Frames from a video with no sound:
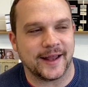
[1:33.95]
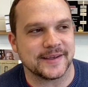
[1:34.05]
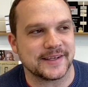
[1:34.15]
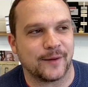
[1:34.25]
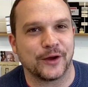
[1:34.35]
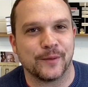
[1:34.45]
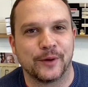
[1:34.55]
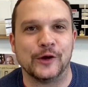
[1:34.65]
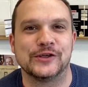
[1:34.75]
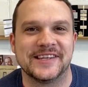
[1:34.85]
I said, I'm going to
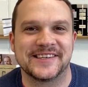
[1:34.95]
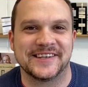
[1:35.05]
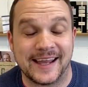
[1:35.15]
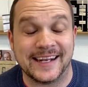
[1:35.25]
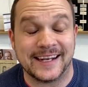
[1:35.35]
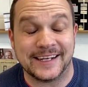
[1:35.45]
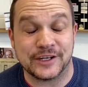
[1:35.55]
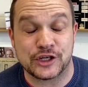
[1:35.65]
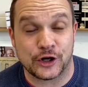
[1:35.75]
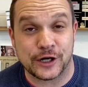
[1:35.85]
post this in an
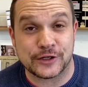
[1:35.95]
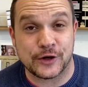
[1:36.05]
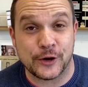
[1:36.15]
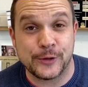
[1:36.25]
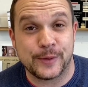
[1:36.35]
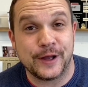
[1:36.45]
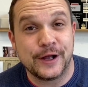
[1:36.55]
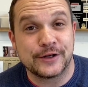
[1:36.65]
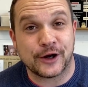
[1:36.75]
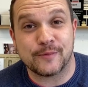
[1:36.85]
insurance group,
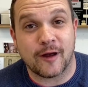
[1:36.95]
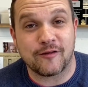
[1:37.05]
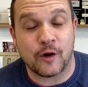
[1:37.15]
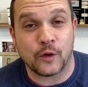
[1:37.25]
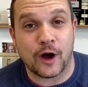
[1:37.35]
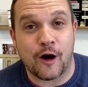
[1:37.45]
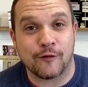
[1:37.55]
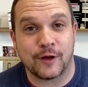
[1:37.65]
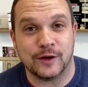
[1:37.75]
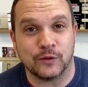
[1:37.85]
turn my phone
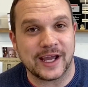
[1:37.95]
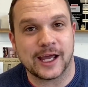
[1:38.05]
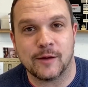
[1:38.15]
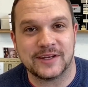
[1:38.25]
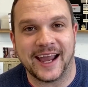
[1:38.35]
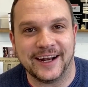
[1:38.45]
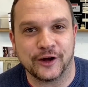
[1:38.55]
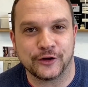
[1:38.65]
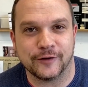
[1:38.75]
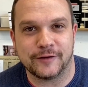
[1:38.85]
off, and wake up to
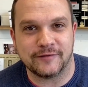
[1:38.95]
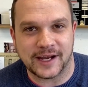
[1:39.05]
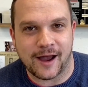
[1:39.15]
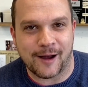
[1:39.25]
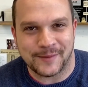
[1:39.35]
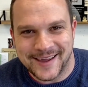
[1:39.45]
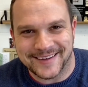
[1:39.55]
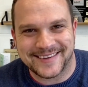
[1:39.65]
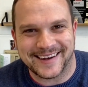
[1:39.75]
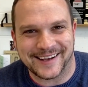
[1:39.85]
850
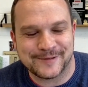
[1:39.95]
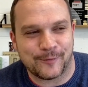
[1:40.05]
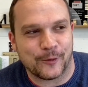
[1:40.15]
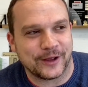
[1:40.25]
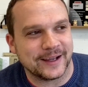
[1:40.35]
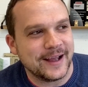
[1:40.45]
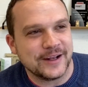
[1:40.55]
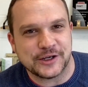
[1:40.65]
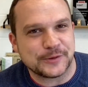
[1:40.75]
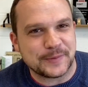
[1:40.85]
comments the next morning
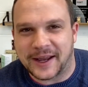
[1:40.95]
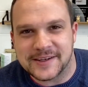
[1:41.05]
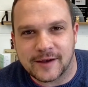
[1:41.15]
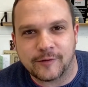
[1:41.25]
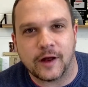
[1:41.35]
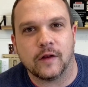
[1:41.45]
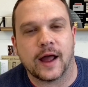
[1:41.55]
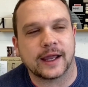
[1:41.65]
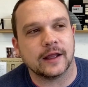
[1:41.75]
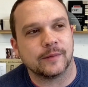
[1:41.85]
just because I felt like it.